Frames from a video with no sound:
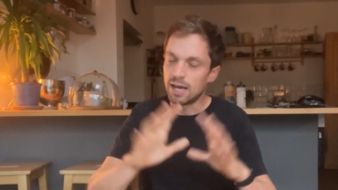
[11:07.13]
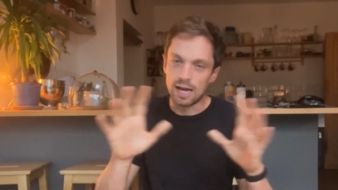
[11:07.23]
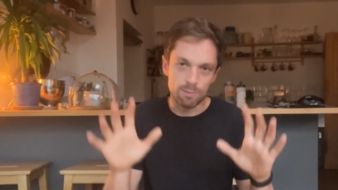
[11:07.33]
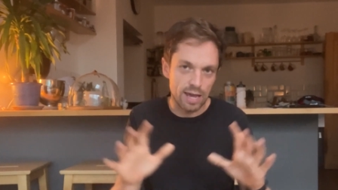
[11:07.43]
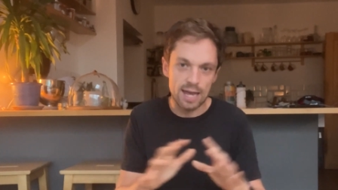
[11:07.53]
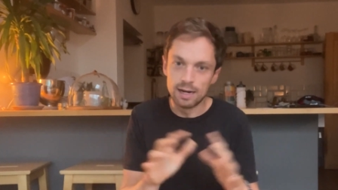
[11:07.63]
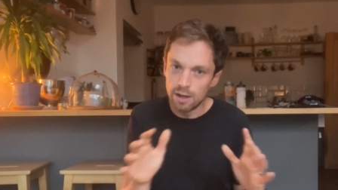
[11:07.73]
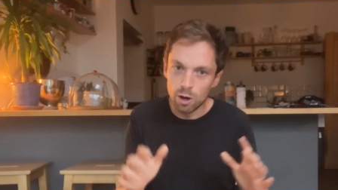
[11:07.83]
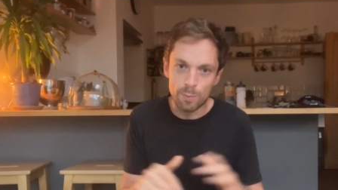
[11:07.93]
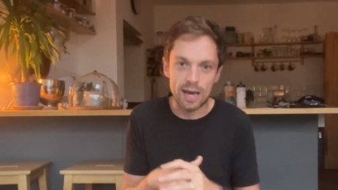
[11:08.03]
I'm getting a
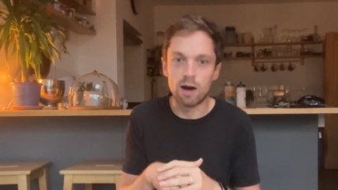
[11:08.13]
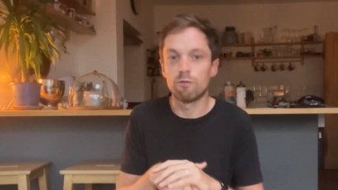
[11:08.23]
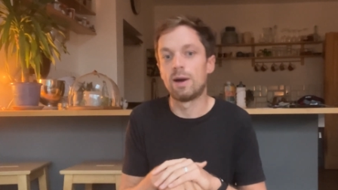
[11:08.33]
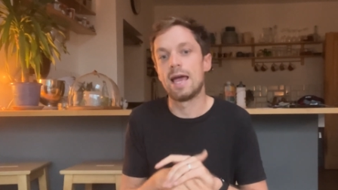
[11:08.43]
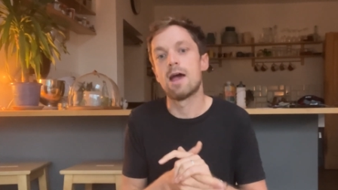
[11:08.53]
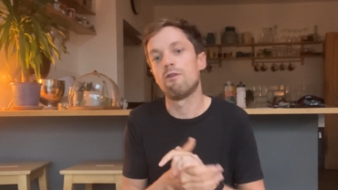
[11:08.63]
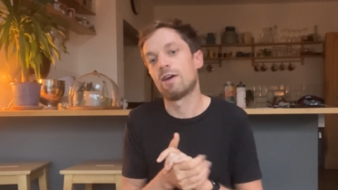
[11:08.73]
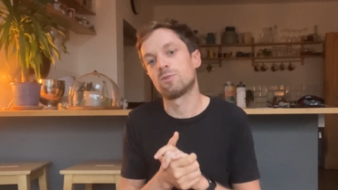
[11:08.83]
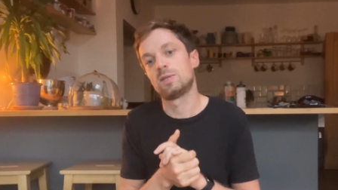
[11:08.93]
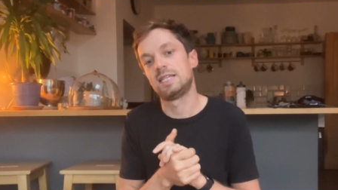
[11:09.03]
little bit out of my area of
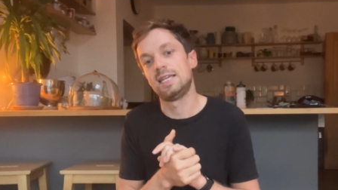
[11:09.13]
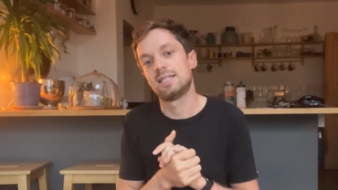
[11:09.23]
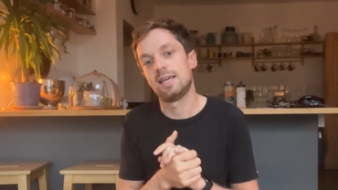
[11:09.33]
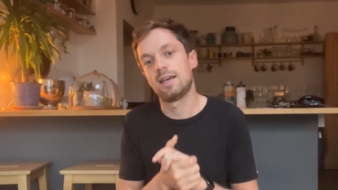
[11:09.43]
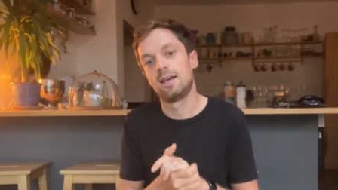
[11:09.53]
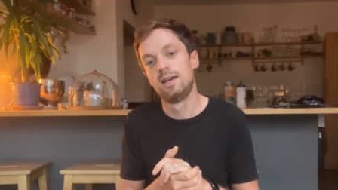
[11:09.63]
expertise here,